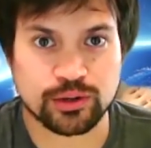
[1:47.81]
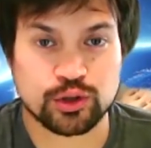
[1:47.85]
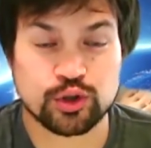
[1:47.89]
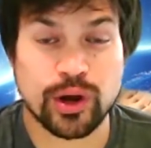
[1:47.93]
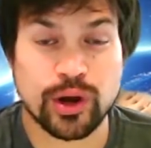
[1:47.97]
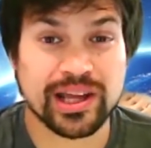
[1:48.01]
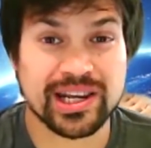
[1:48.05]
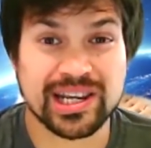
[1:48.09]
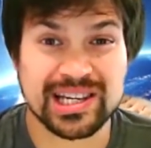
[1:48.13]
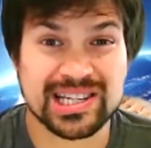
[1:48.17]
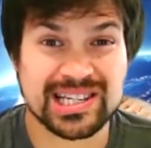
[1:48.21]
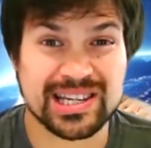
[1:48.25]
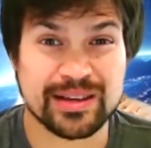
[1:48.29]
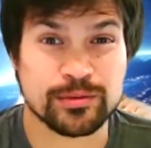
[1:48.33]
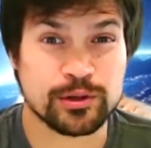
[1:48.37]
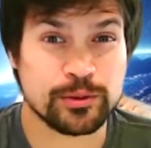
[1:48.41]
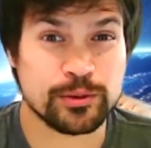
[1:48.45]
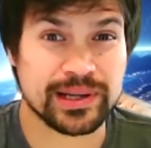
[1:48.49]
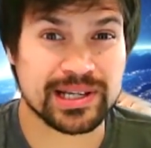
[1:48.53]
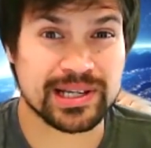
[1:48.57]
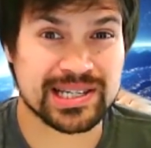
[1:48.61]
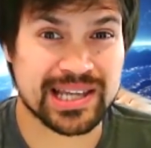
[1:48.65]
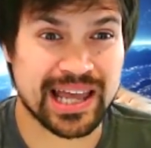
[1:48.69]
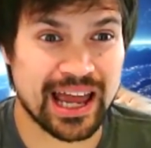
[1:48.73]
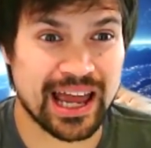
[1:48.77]
Trading seemed a
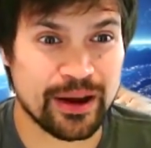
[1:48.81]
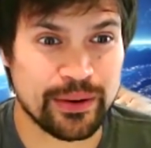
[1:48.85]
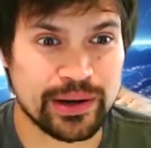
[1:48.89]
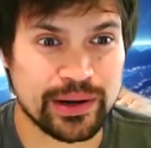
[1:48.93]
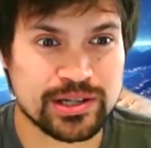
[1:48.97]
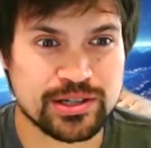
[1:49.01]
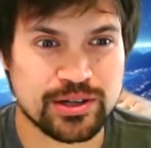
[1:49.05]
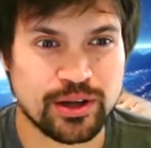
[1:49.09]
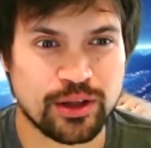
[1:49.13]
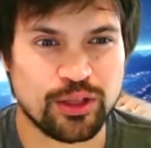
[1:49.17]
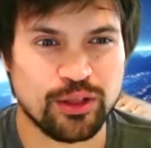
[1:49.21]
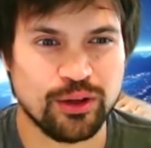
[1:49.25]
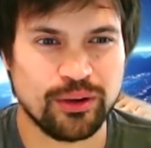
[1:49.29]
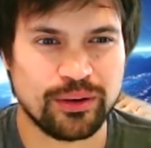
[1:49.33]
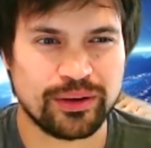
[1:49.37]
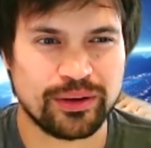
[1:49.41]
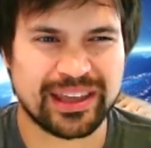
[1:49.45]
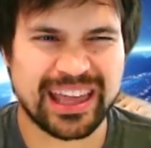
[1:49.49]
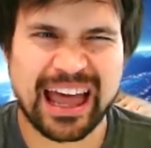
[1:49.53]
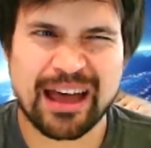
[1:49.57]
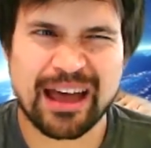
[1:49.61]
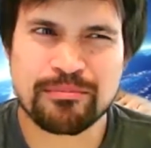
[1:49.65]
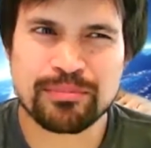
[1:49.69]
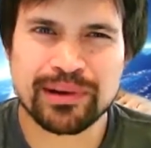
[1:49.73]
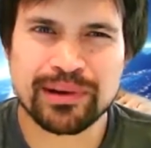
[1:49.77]
bit scary, so I thought
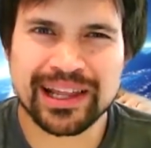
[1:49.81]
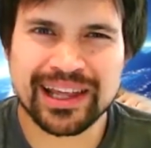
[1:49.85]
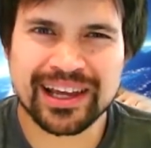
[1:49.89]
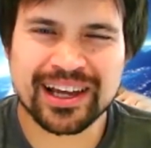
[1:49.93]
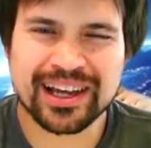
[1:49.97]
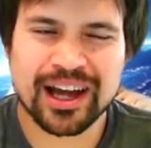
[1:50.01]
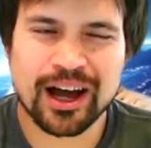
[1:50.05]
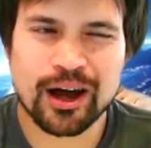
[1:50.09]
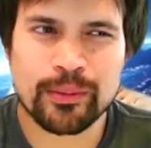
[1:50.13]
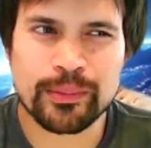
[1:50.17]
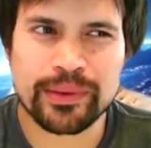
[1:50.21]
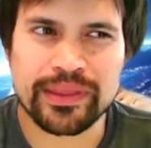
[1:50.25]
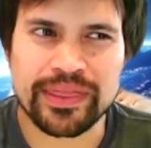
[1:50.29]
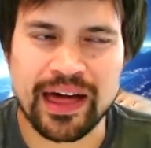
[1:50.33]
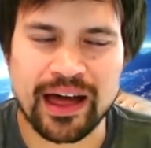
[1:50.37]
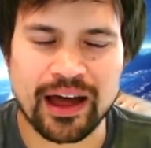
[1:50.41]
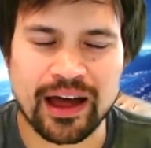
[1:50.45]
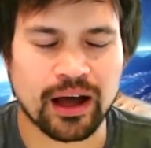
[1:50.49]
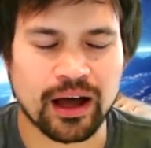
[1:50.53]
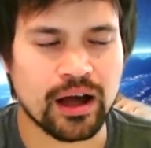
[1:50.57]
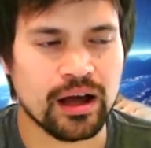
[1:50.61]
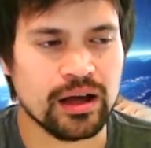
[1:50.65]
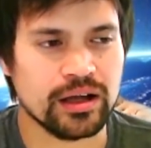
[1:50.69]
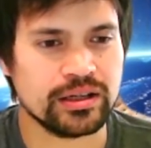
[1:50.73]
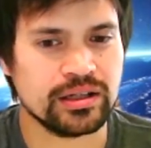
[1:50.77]
gambling, it can't be that
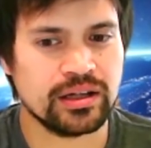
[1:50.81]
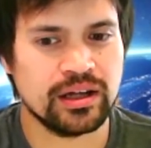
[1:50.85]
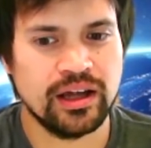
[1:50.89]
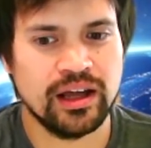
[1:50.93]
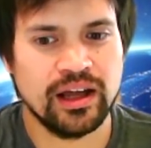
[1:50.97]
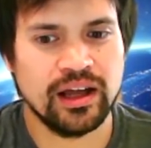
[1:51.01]
hard.